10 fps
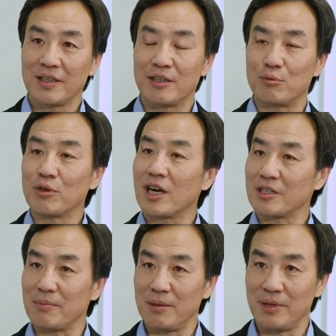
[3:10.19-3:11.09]
the root
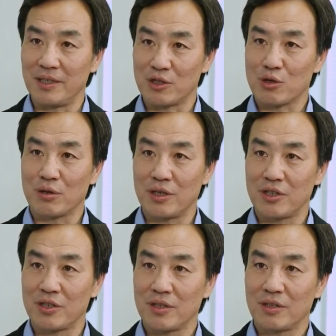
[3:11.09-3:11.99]
cause may be in
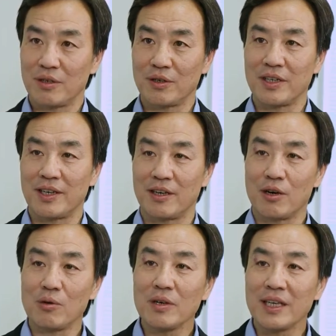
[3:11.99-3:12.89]
storage. Looking at
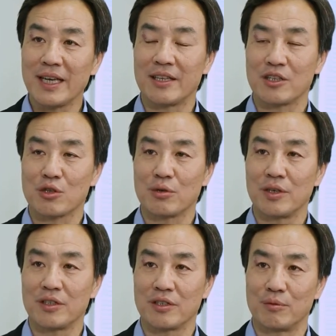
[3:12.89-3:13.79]
only at the
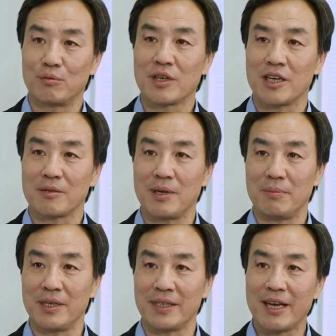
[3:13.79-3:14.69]
storage, the root cause may
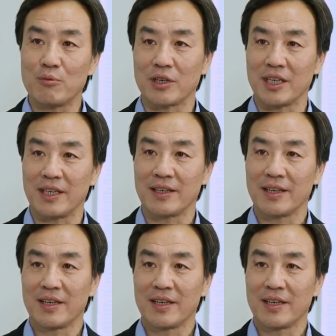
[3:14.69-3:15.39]
be networking.